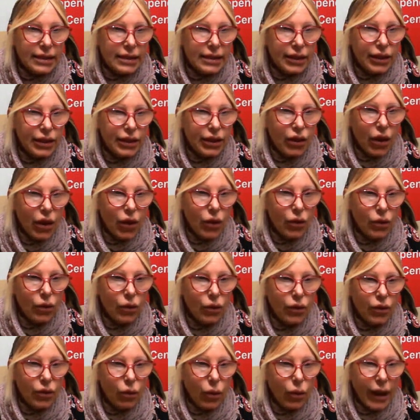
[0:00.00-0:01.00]
you
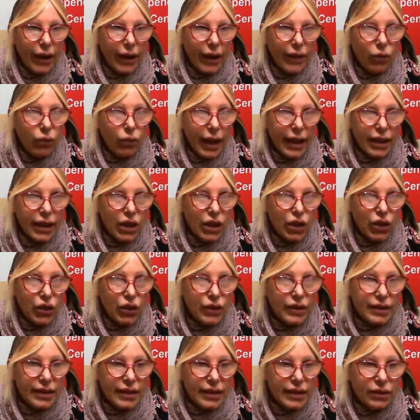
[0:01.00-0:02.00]
know, the way to
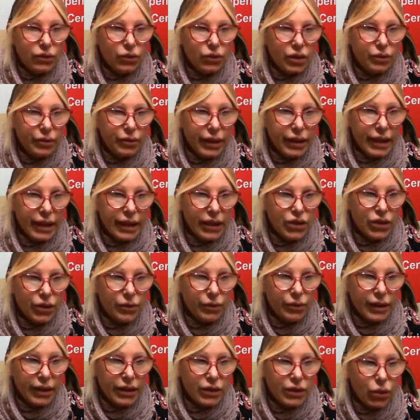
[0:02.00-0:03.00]
use it would be to
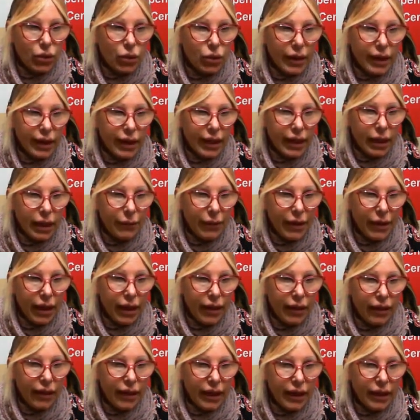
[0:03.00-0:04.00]
be talking
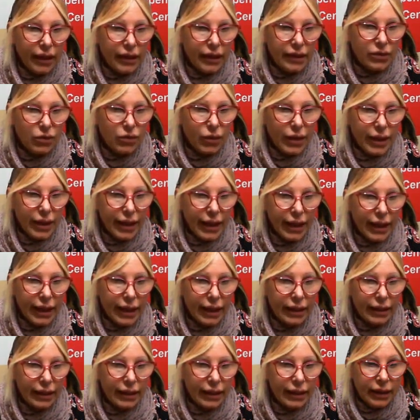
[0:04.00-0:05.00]
about things
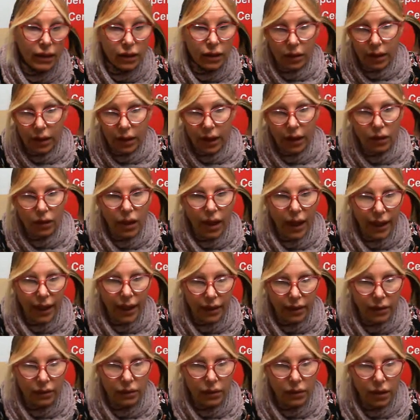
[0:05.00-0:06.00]
where
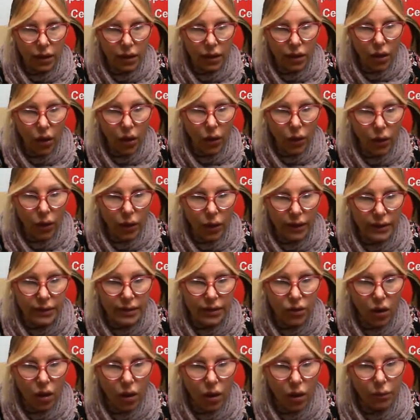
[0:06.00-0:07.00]
like you know,
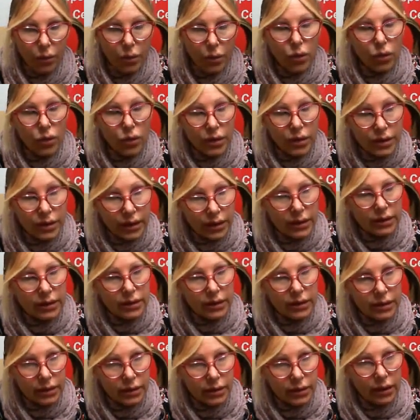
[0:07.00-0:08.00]
it's not
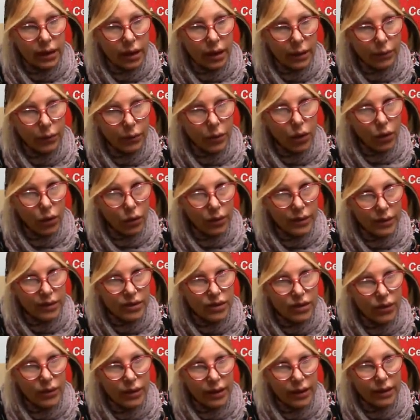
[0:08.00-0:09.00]
important who is
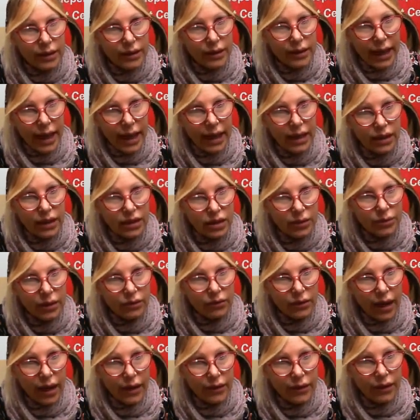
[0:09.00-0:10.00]
doing the action,
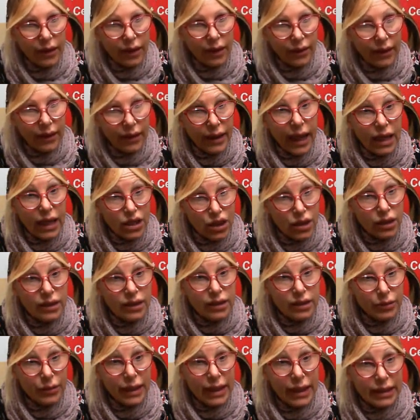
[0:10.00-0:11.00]
but rather that the action
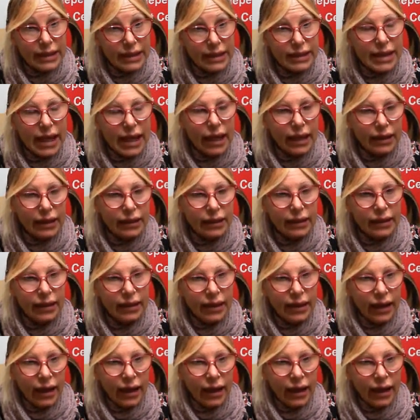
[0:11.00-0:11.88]
is being done.